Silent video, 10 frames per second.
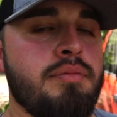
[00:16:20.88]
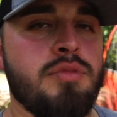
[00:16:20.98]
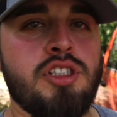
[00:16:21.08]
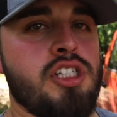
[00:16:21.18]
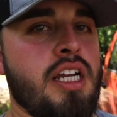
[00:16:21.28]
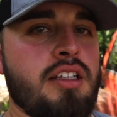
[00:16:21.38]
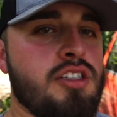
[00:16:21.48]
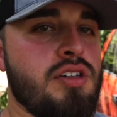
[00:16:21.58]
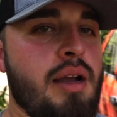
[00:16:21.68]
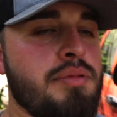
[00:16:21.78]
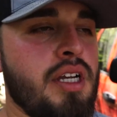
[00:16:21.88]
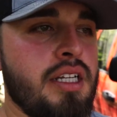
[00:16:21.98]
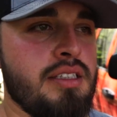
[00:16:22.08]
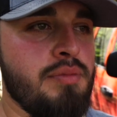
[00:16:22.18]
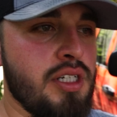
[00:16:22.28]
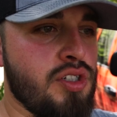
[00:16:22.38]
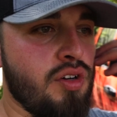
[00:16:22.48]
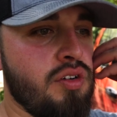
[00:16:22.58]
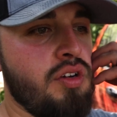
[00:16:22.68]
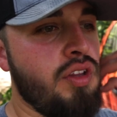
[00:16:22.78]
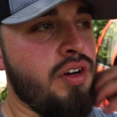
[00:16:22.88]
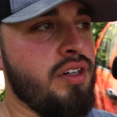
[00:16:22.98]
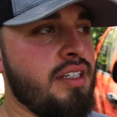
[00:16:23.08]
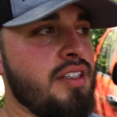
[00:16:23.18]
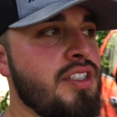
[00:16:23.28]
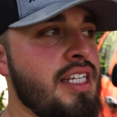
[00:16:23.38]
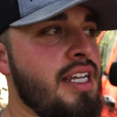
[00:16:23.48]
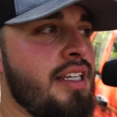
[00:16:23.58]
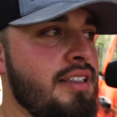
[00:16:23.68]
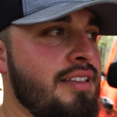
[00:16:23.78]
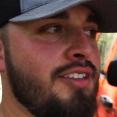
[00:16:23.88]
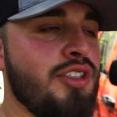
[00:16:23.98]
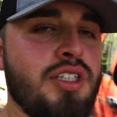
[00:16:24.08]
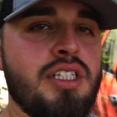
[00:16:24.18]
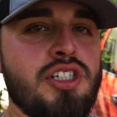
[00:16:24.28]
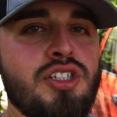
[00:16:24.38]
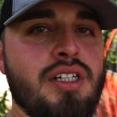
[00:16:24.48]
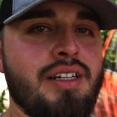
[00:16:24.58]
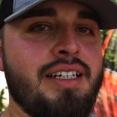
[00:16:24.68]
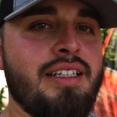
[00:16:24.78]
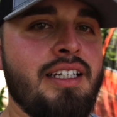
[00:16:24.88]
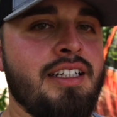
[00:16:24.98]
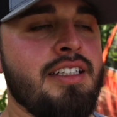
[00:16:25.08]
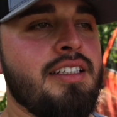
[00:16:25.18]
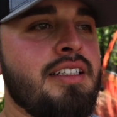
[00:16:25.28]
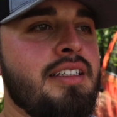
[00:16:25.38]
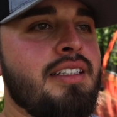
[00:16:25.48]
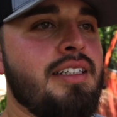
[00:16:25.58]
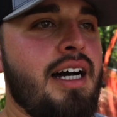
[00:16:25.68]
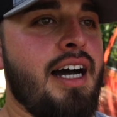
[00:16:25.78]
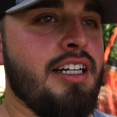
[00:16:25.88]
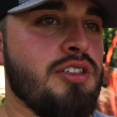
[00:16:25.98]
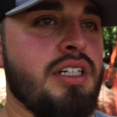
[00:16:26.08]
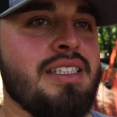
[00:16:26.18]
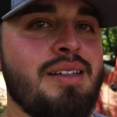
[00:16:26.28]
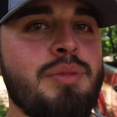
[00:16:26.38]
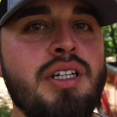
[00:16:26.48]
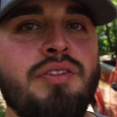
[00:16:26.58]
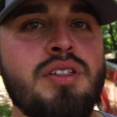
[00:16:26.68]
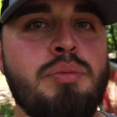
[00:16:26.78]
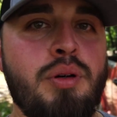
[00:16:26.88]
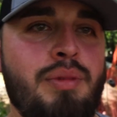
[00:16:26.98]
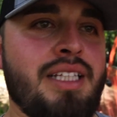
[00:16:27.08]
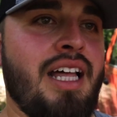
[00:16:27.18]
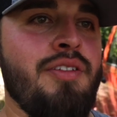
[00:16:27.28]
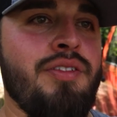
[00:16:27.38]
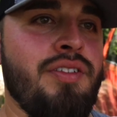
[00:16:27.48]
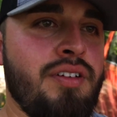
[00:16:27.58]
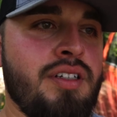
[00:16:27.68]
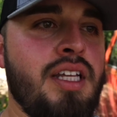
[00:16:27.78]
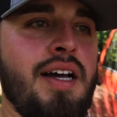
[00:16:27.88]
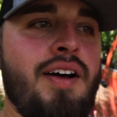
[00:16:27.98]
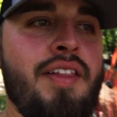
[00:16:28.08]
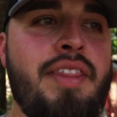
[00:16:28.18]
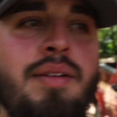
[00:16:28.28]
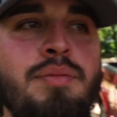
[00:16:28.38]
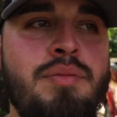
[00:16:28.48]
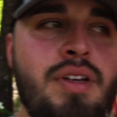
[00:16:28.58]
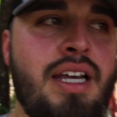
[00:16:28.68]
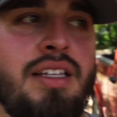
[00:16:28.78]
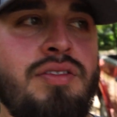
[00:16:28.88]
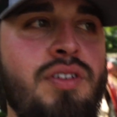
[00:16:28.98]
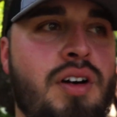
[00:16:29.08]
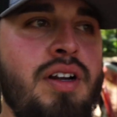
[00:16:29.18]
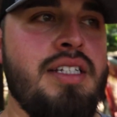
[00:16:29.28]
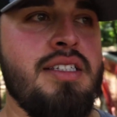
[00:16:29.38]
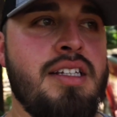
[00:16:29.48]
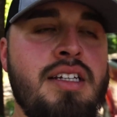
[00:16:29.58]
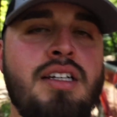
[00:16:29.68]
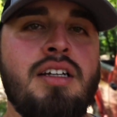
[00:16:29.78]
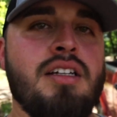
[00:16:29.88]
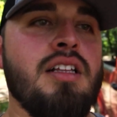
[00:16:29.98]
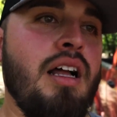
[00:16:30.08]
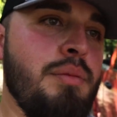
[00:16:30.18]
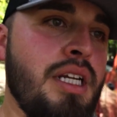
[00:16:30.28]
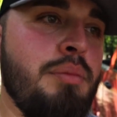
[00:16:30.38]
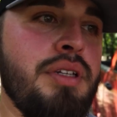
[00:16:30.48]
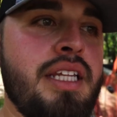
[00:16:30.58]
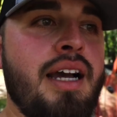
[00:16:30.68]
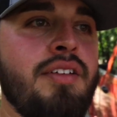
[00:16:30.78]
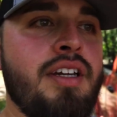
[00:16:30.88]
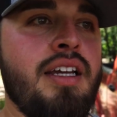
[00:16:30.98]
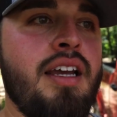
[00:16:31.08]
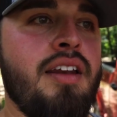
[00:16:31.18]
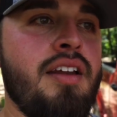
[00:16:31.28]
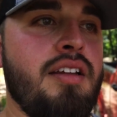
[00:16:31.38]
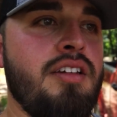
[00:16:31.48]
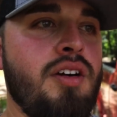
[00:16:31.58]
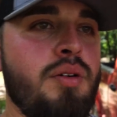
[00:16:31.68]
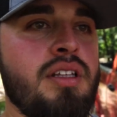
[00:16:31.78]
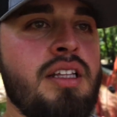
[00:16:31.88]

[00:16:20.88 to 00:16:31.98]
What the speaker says: just checking the straps on it to make sure they're in good condition, and I trust them enough to put my life on them as far as climbing up and down, and knowing